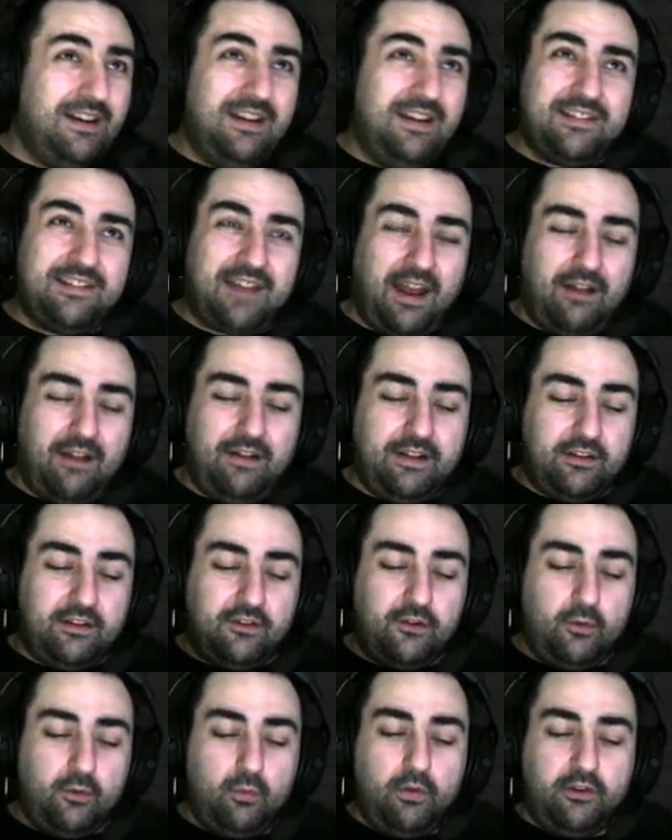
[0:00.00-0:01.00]
It's kind of like the
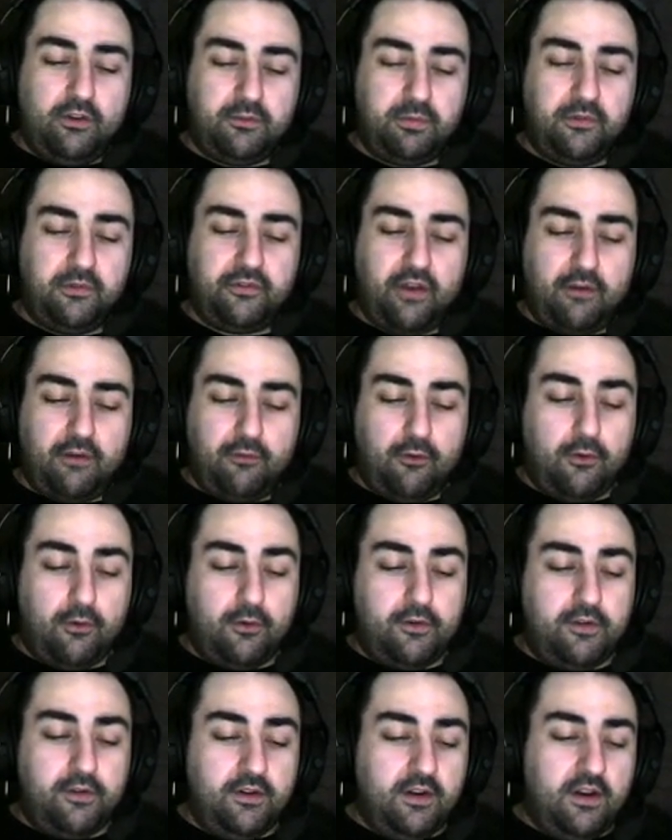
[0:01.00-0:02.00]
little whispers I've
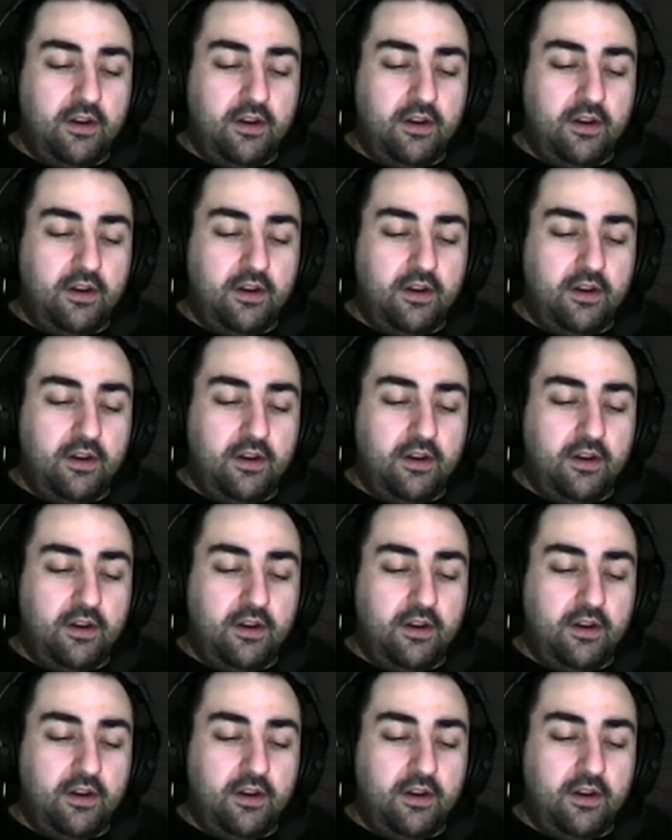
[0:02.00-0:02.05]
heard,